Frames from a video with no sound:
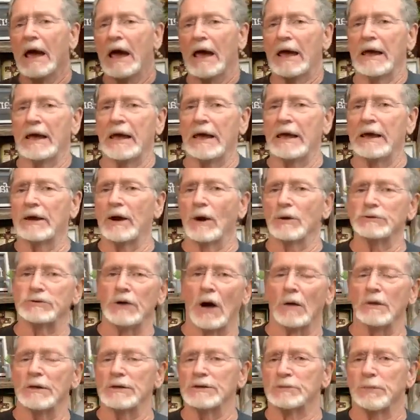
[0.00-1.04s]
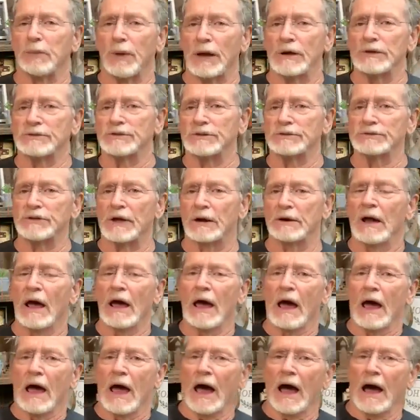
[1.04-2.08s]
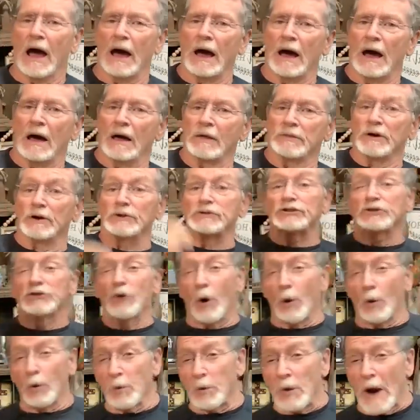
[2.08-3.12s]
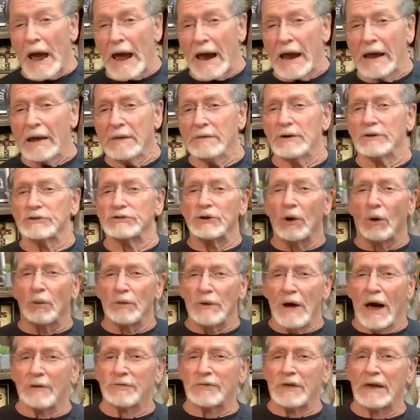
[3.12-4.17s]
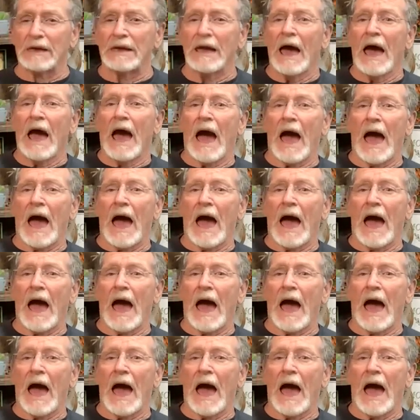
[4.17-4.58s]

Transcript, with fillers: he, he goes all these places, and uh, uh there's no rain, there's no nothing.